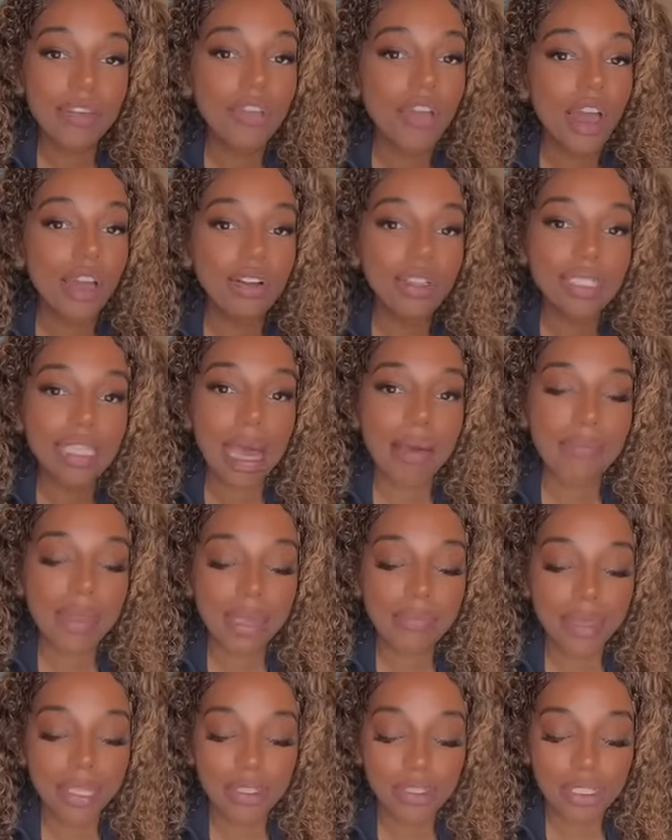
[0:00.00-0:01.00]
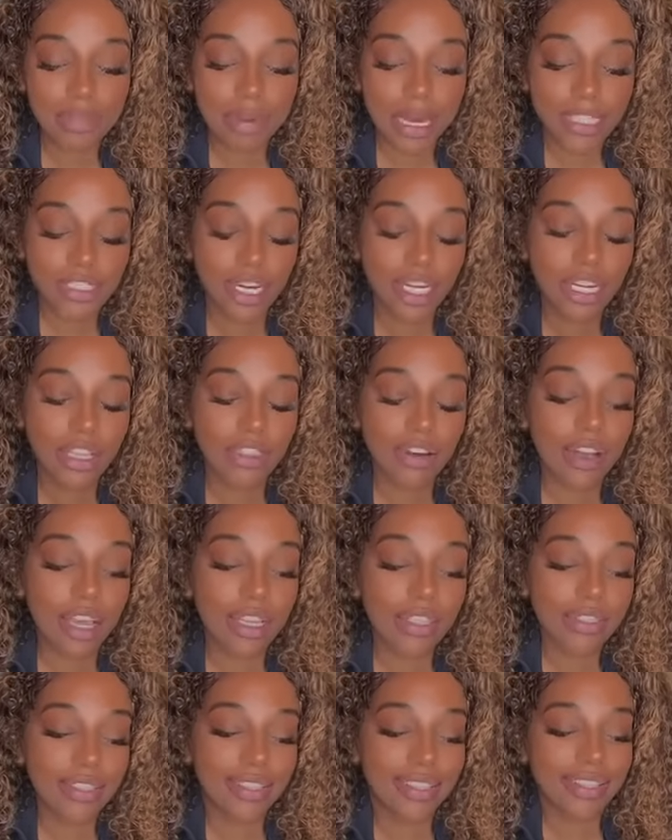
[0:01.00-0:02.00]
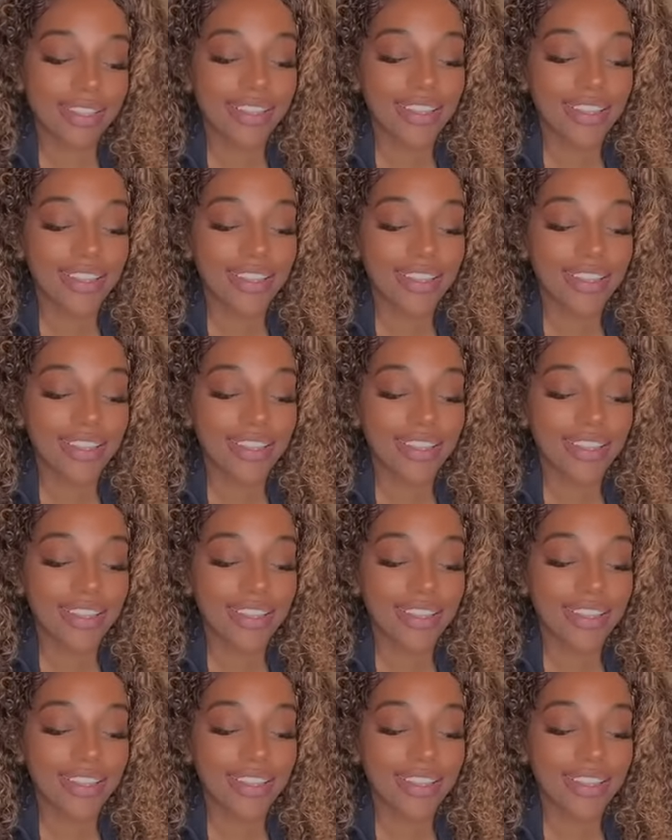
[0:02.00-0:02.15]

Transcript: if y'all don't stop making me lose my train of thought.